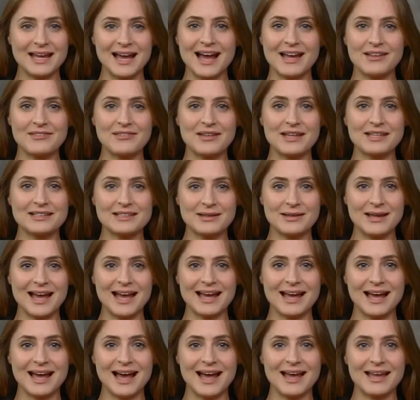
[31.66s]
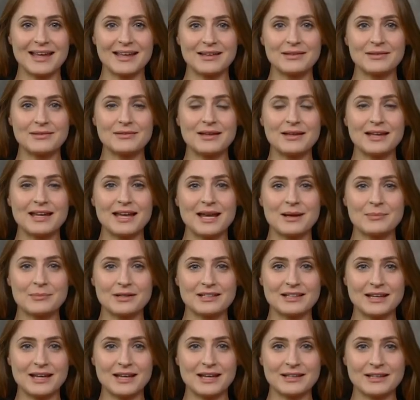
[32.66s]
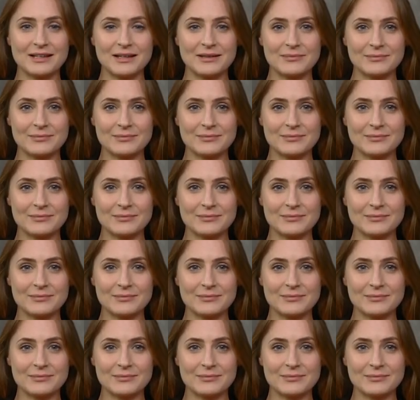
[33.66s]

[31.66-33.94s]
advent of AI, the game is changing.